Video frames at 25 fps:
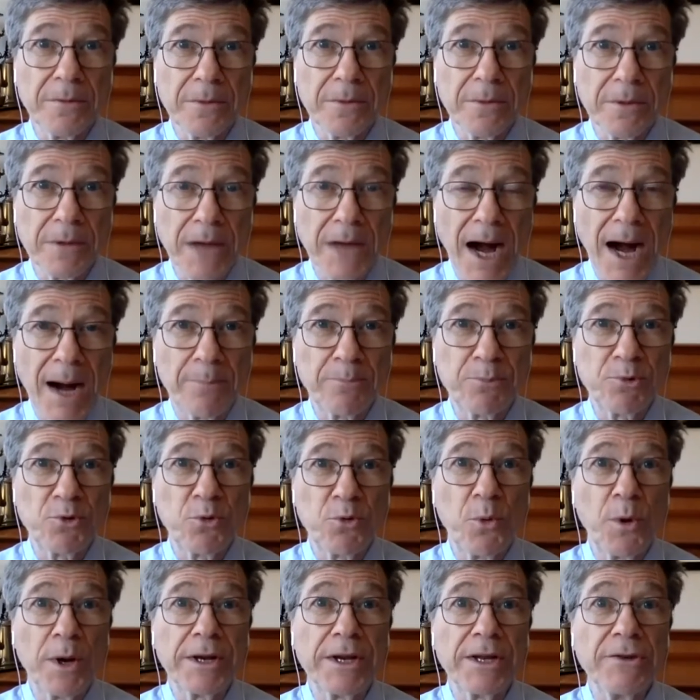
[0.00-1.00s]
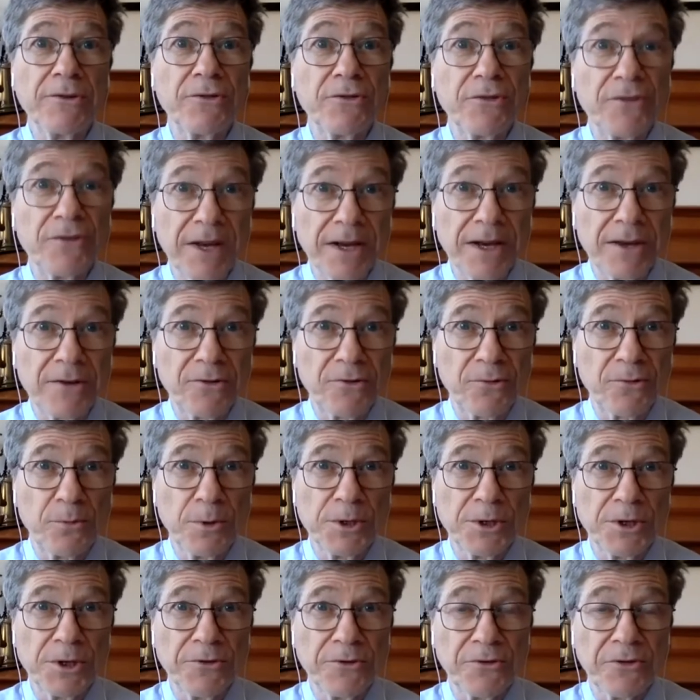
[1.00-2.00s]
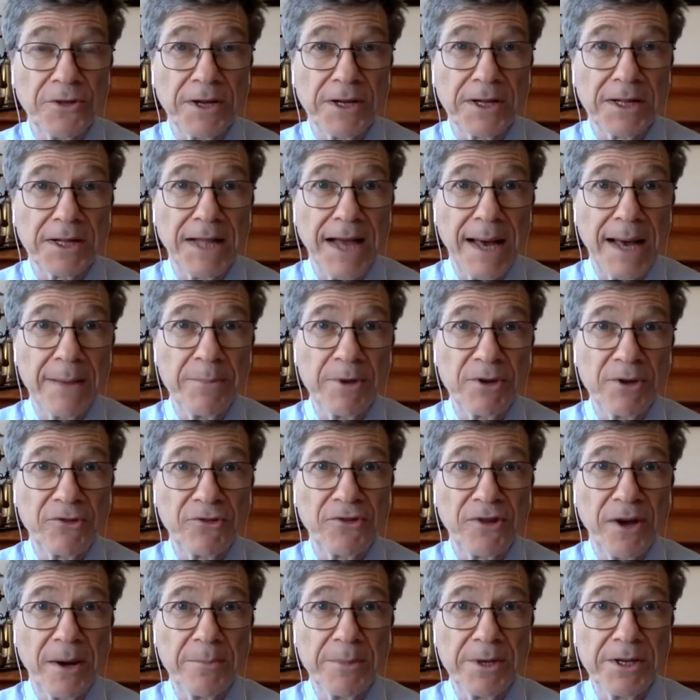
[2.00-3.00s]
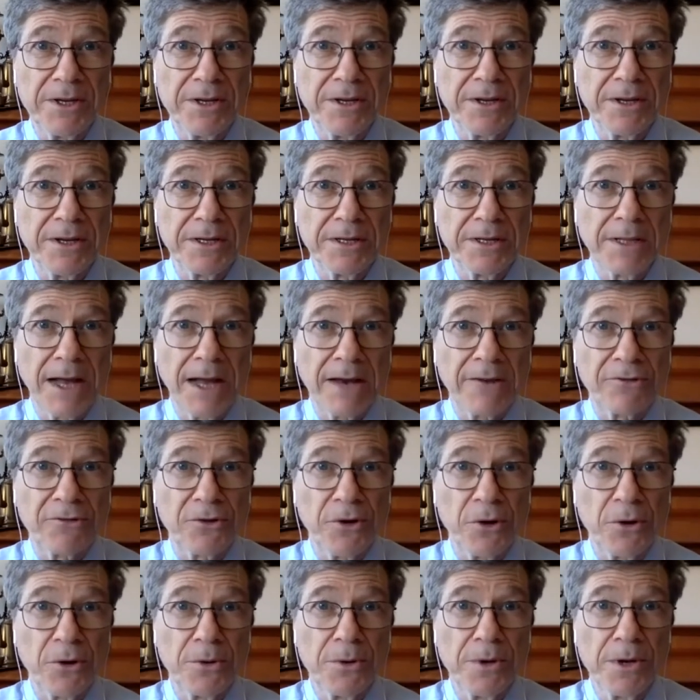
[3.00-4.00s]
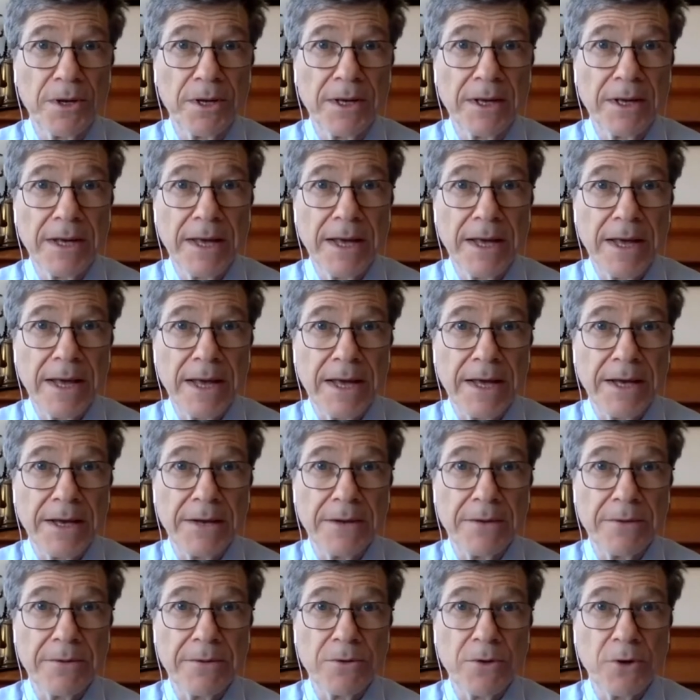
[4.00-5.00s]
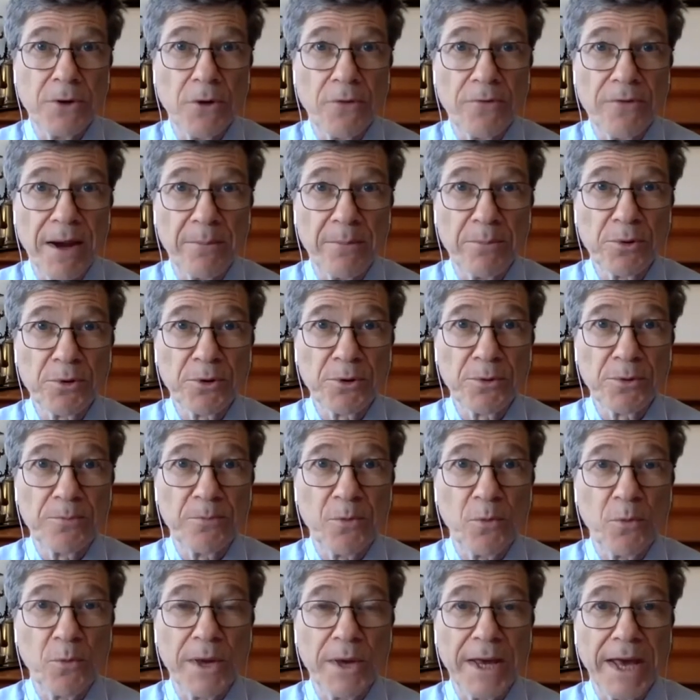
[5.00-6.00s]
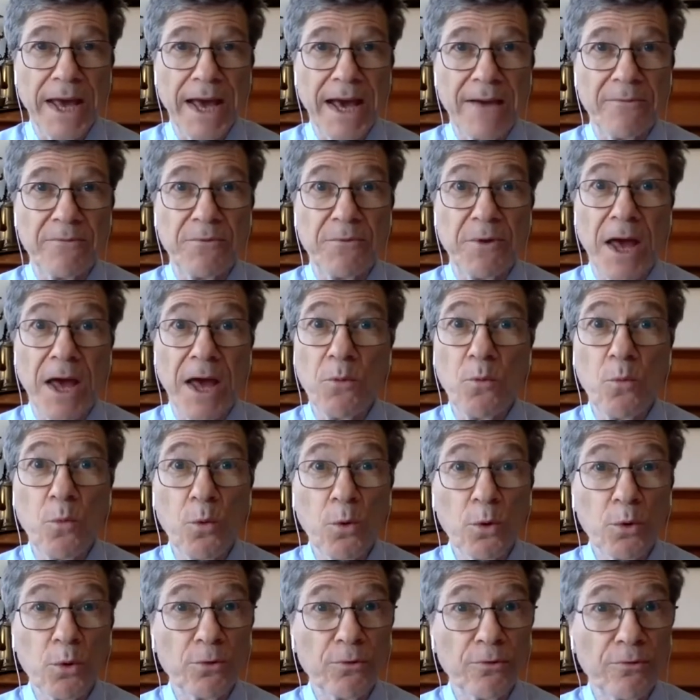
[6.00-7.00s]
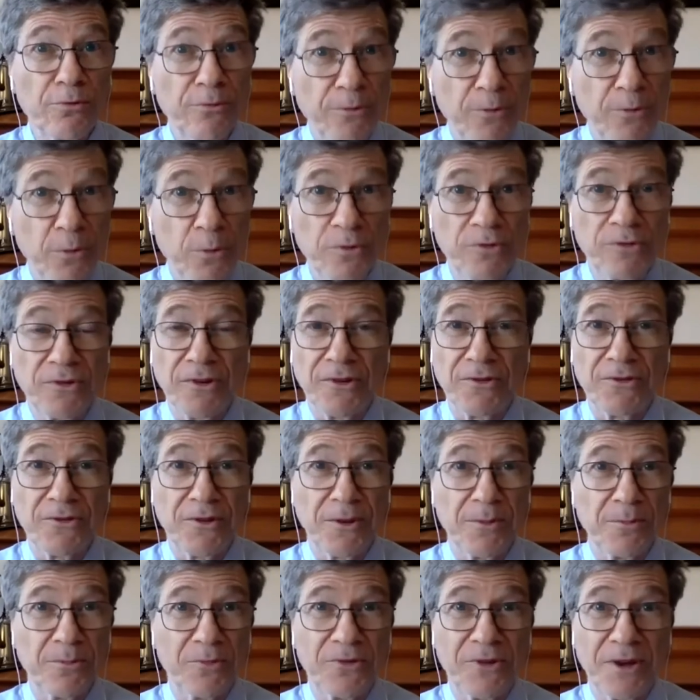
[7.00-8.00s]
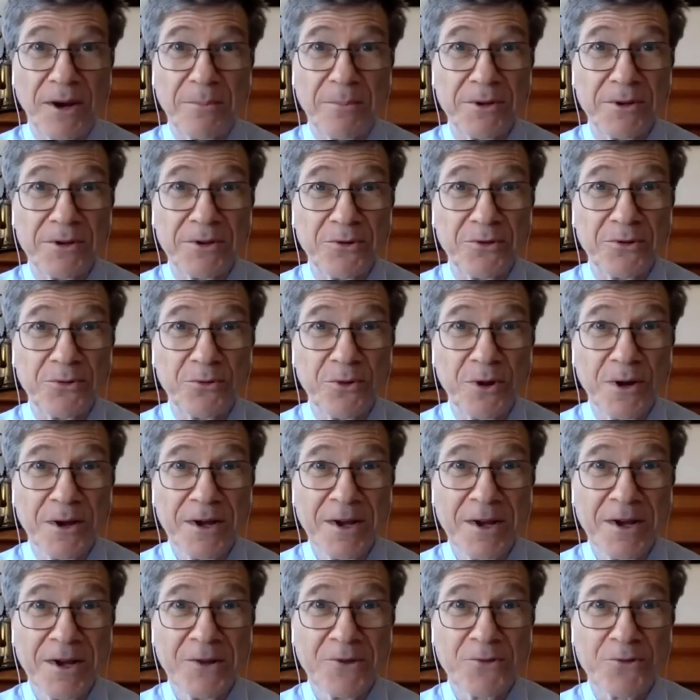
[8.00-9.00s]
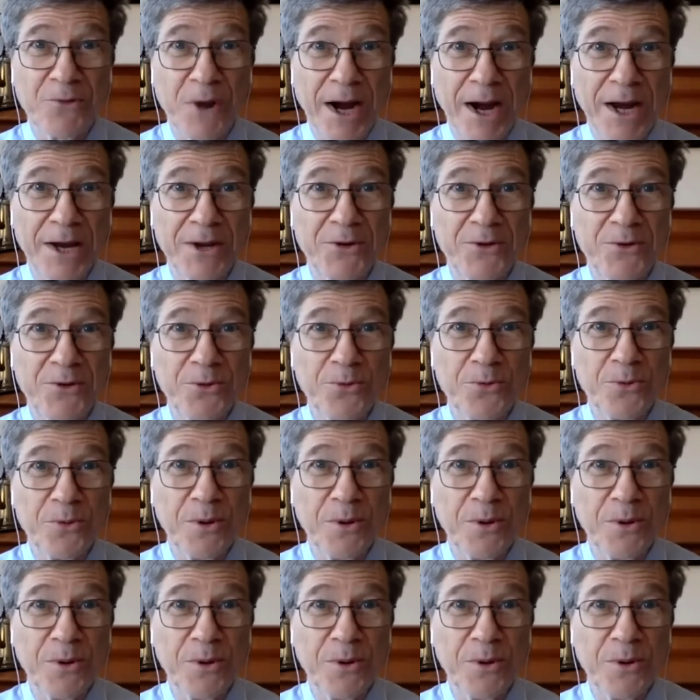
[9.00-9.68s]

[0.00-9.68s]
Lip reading: COP26, which is the climate summit in Glasgow in November. We have a World Food System Summit to try to